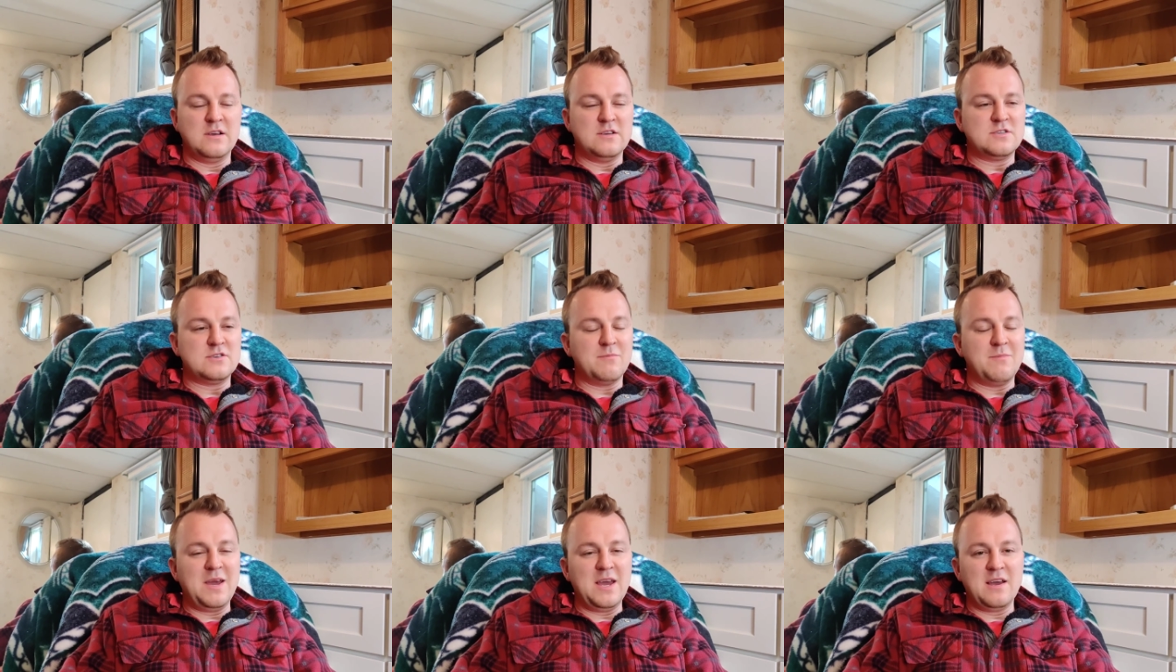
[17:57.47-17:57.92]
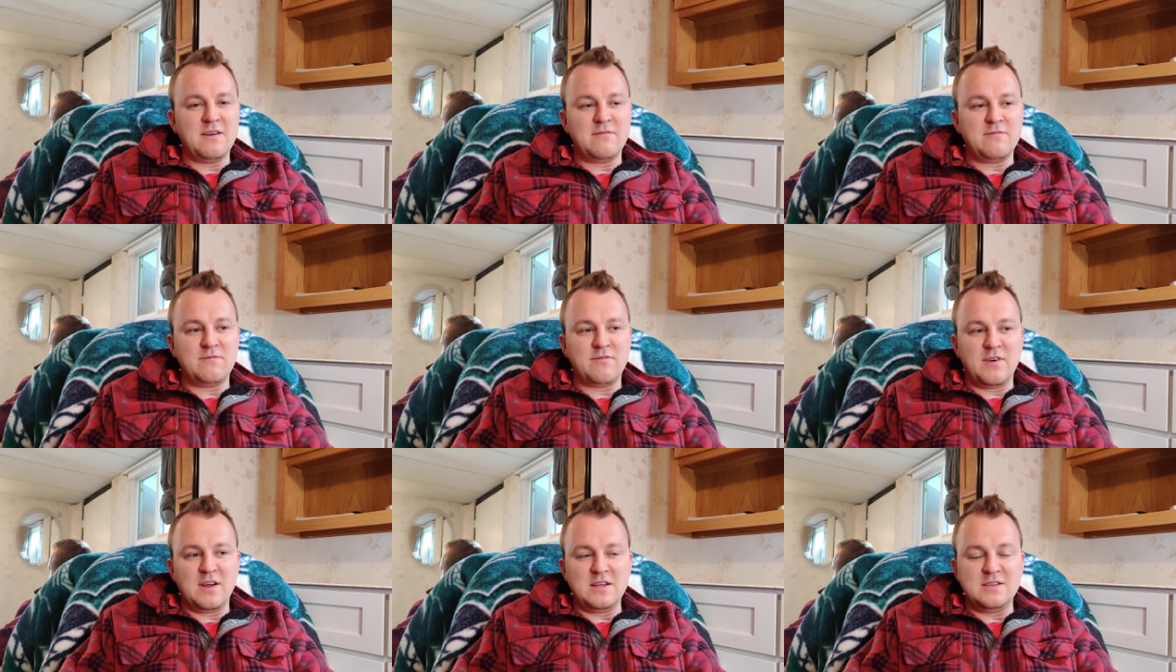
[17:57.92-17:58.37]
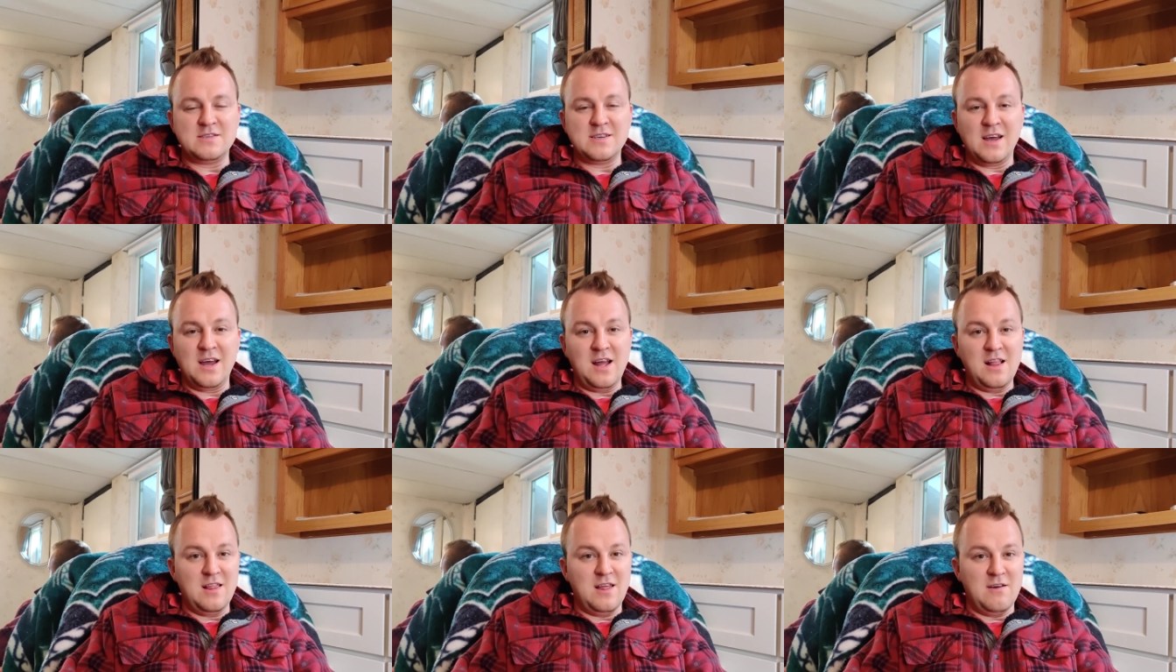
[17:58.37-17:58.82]
So, man, friends,
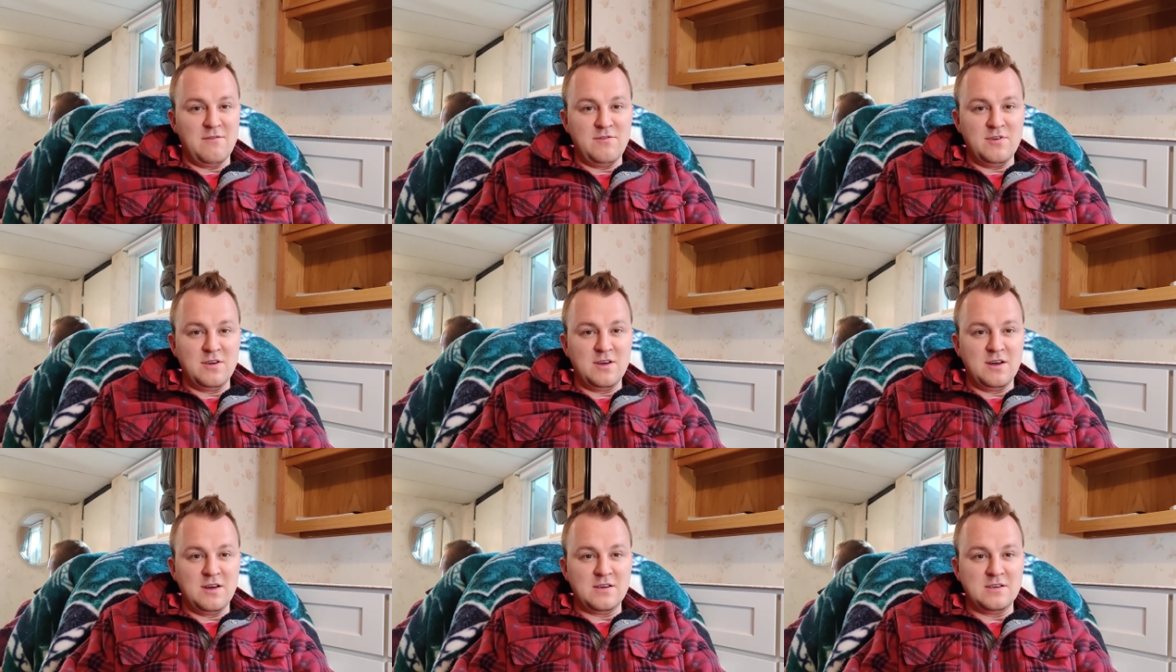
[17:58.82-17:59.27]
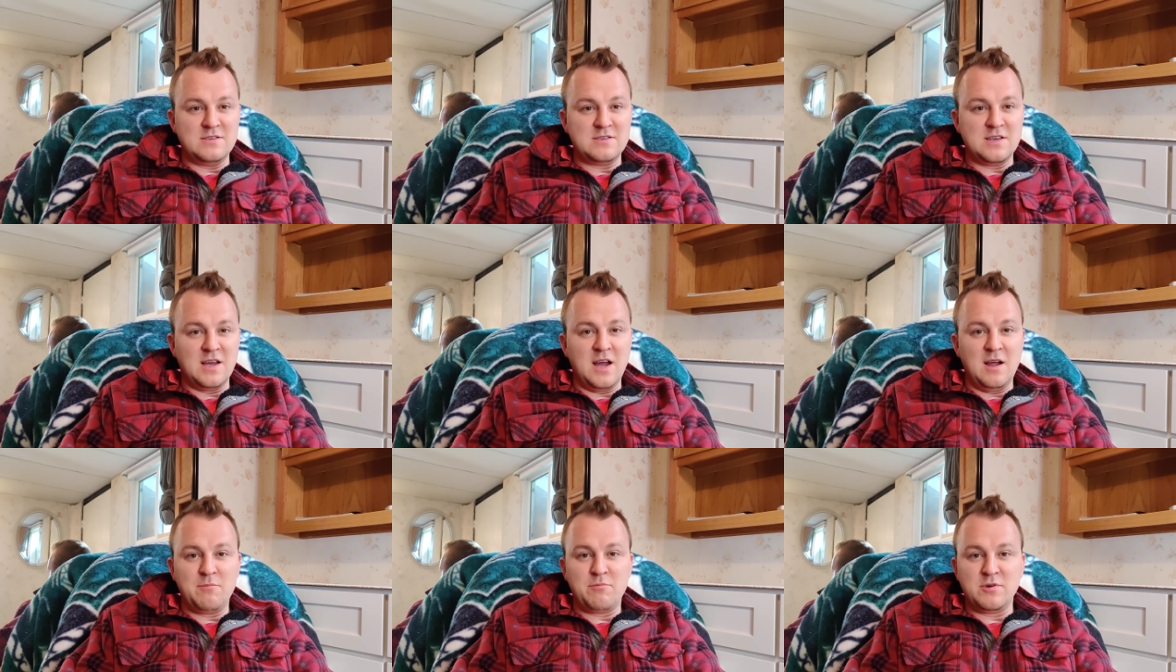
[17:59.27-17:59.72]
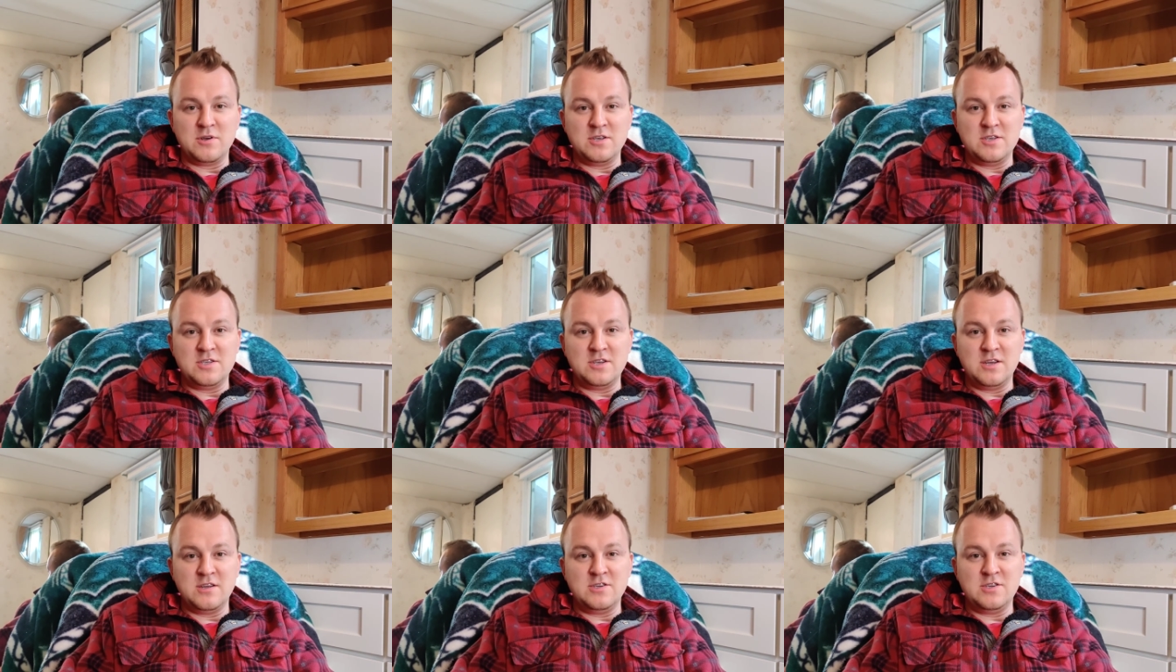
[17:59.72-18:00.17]
I love you guys. I
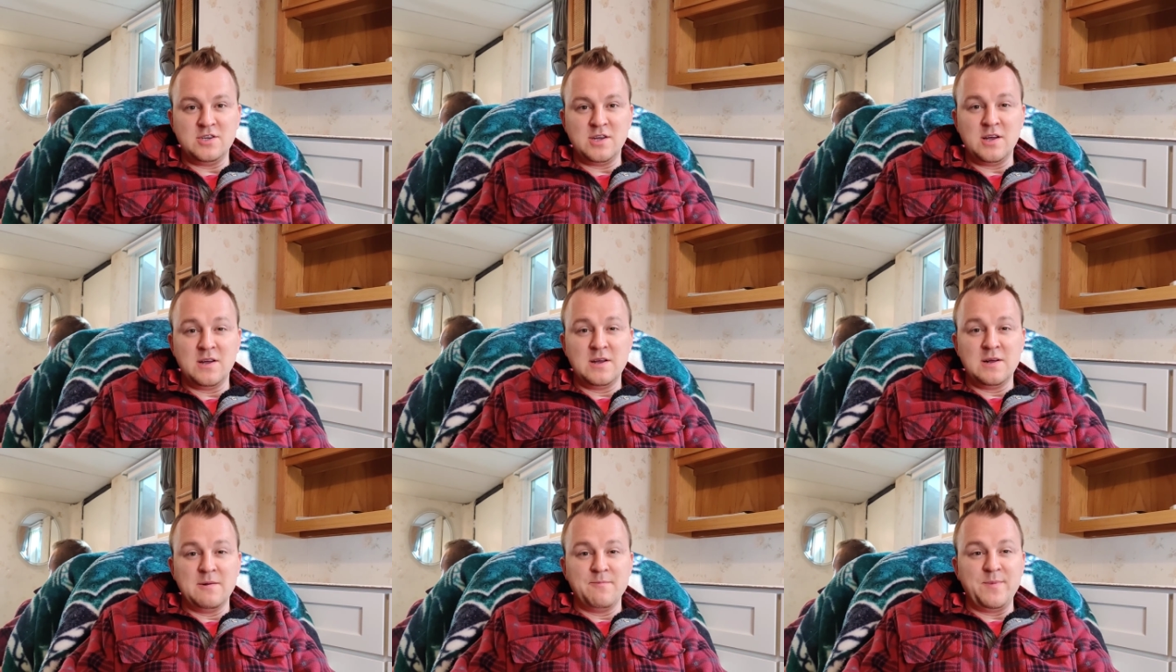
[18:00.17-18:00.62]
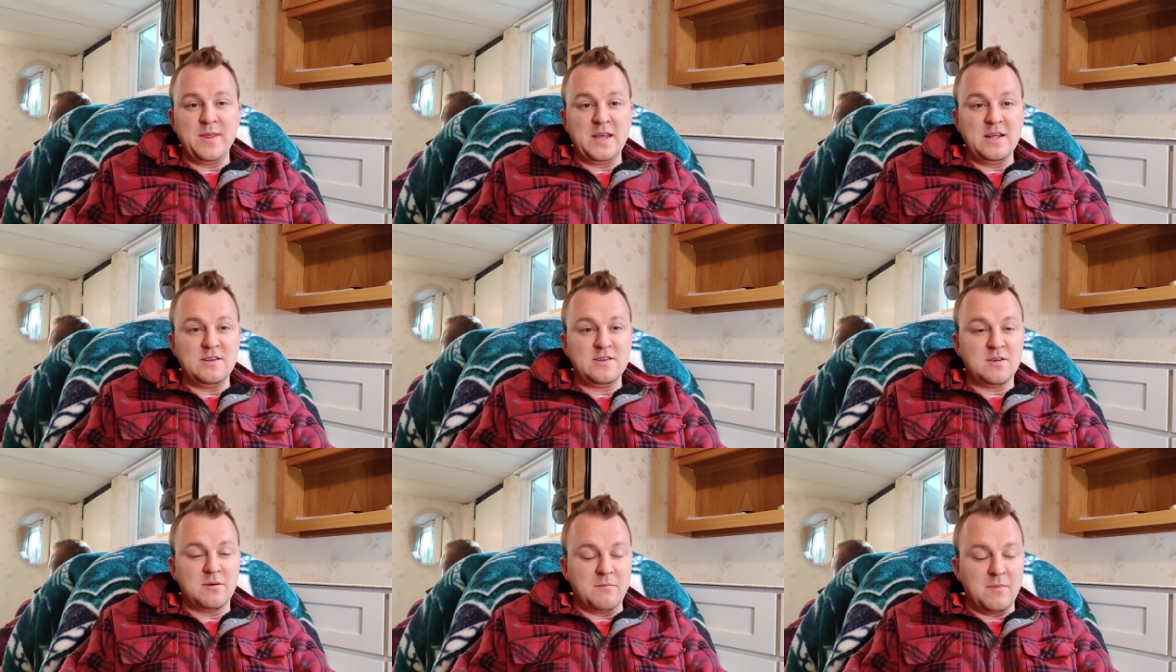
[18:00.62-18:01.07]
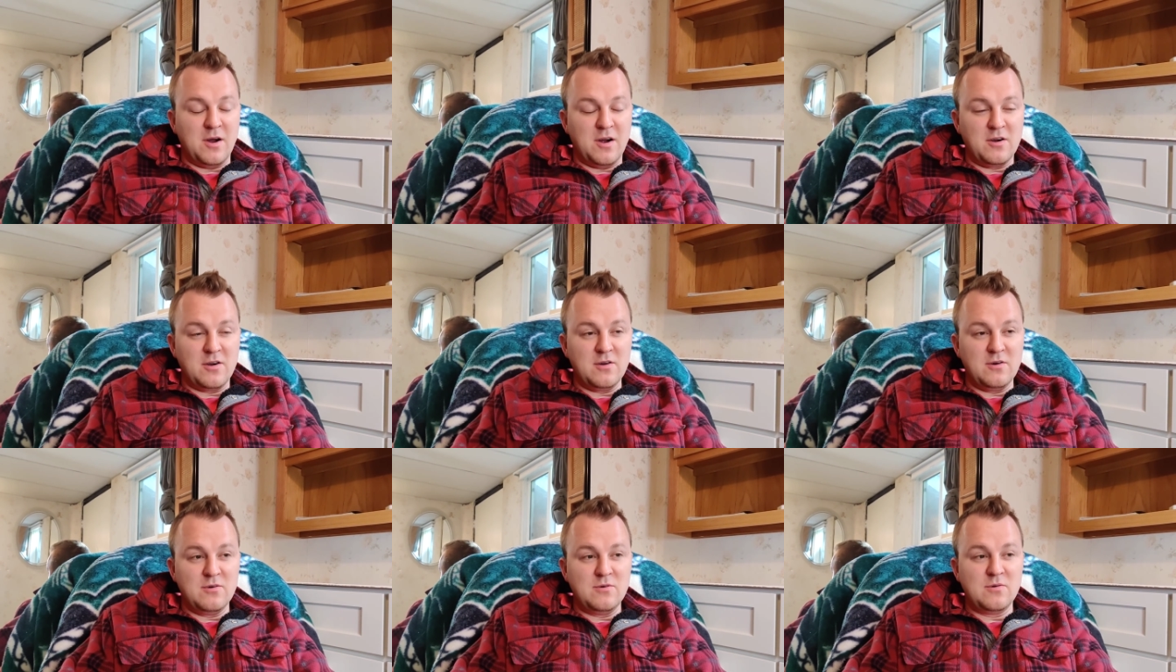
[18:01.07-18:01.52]
appreciate you. And
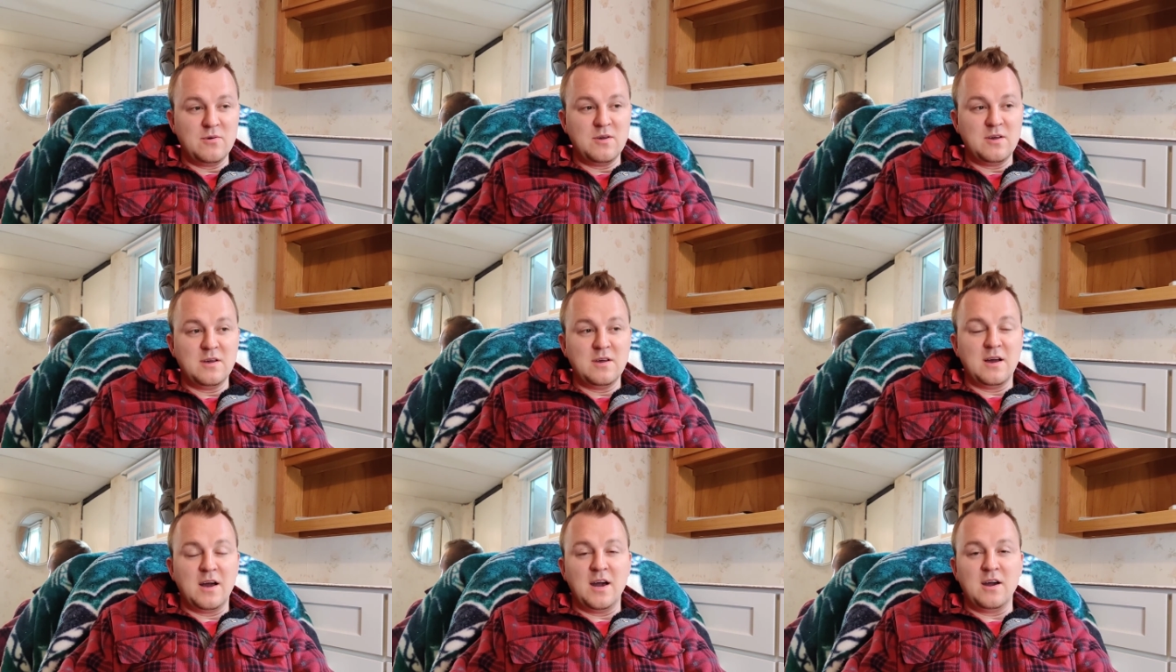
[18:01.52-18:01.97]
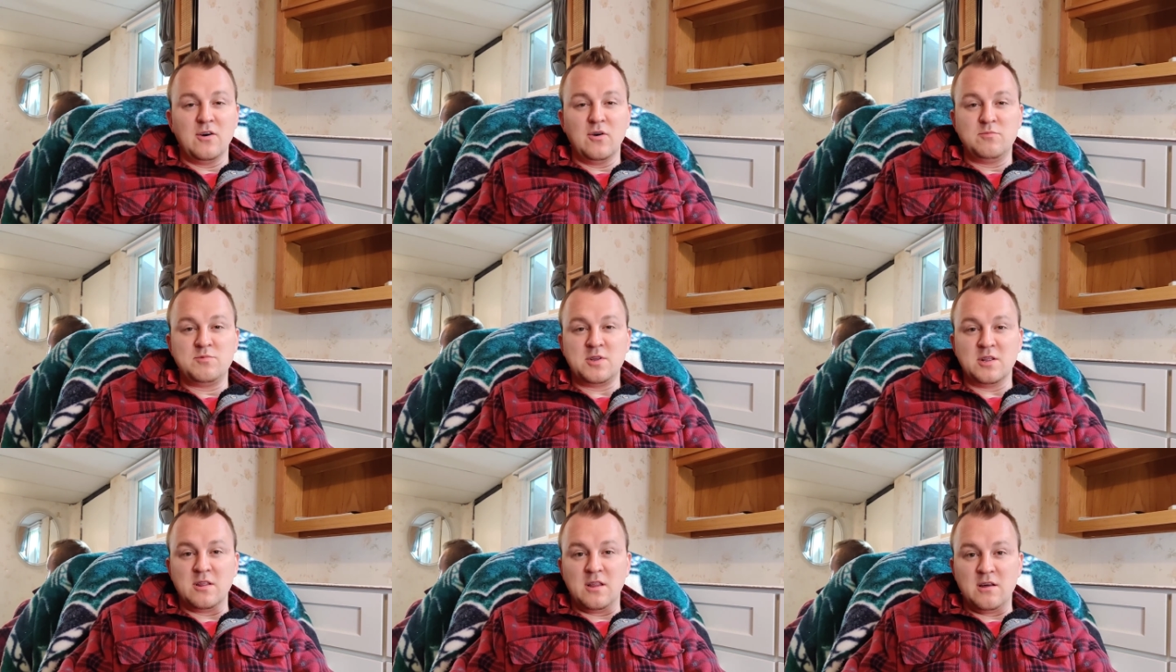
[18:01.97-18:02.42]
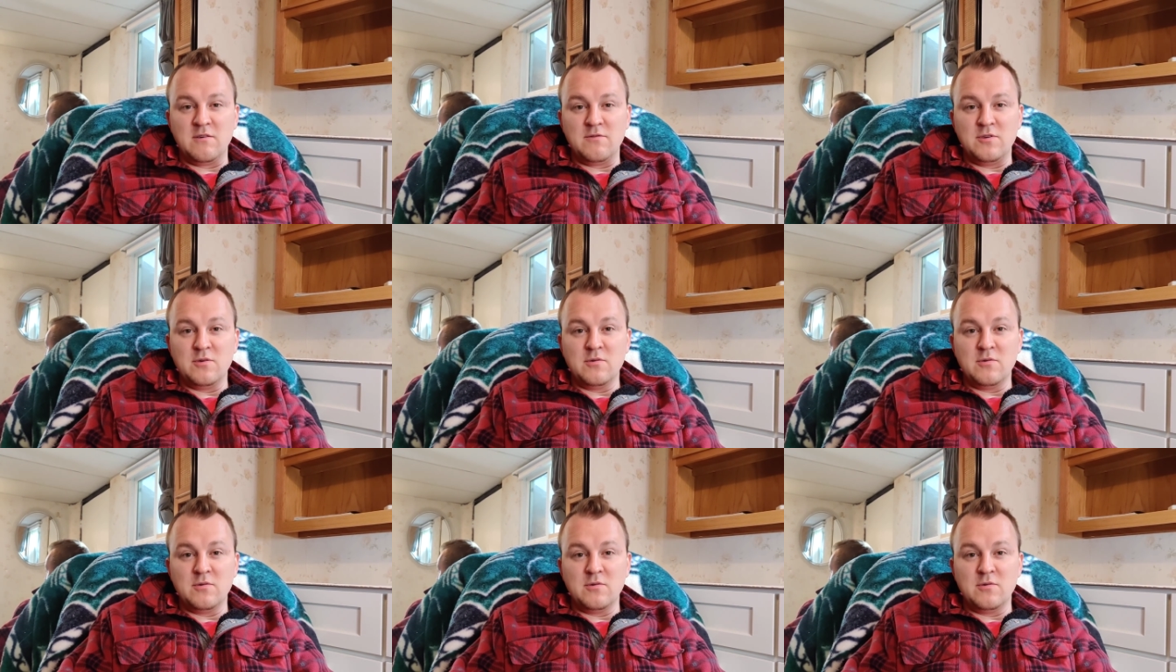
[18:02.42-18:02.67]
tomorrow, I hope to love